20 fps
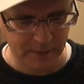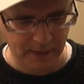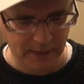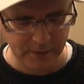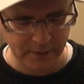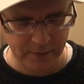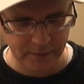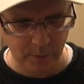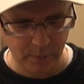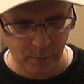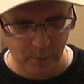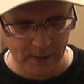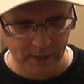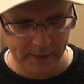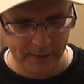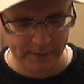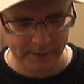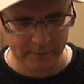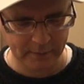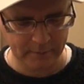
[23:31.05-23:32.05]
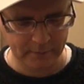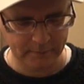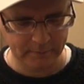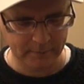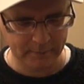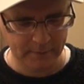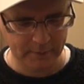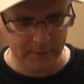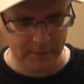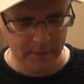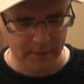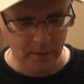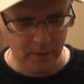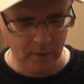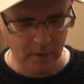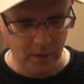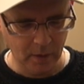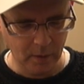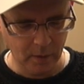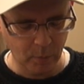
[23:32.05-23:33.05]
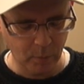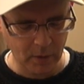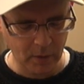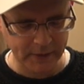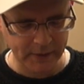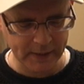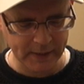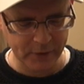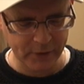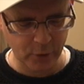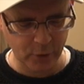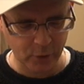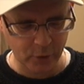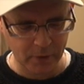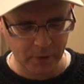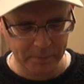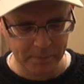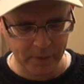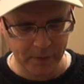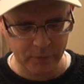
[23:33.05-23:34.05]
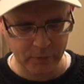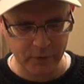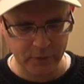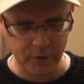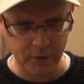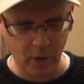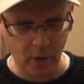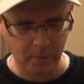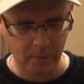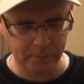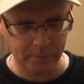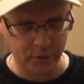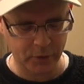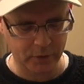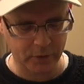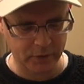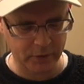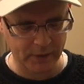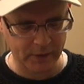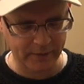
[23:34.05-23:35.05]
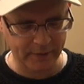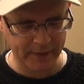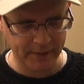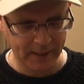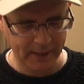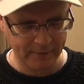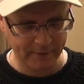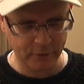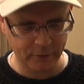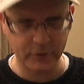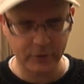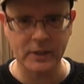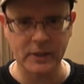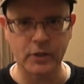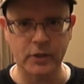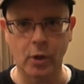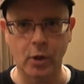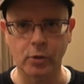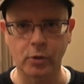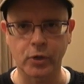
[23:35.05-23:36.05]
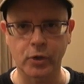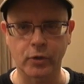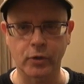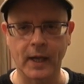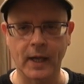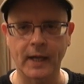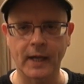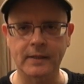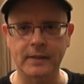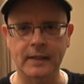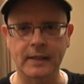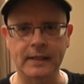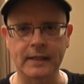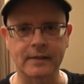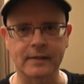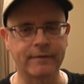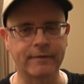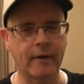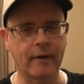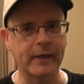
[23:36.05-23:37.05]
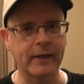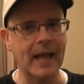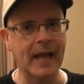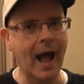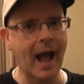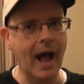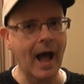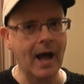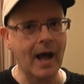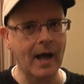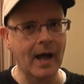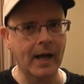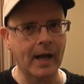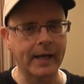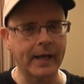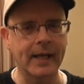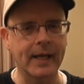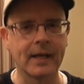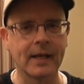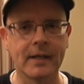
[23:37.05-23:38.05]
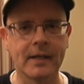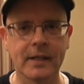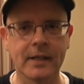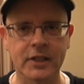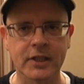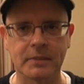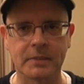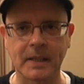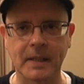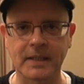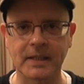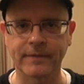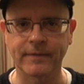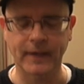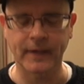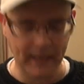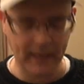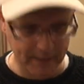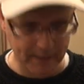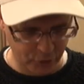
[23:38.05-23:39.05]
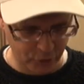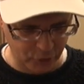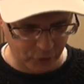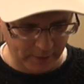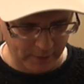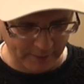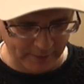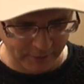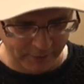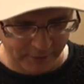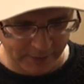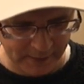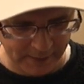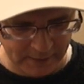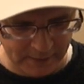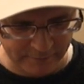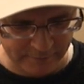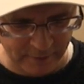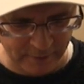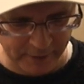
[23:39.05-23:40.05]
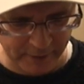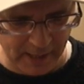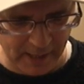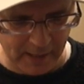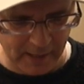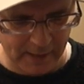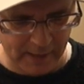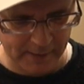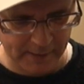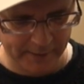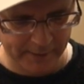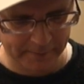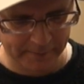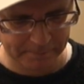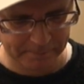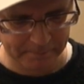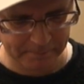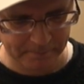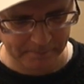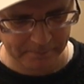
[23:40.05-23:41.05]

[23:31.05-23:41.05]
I don't know why. What is your computer's options? I think I've already told you that. It's very high specification. Everything is very high.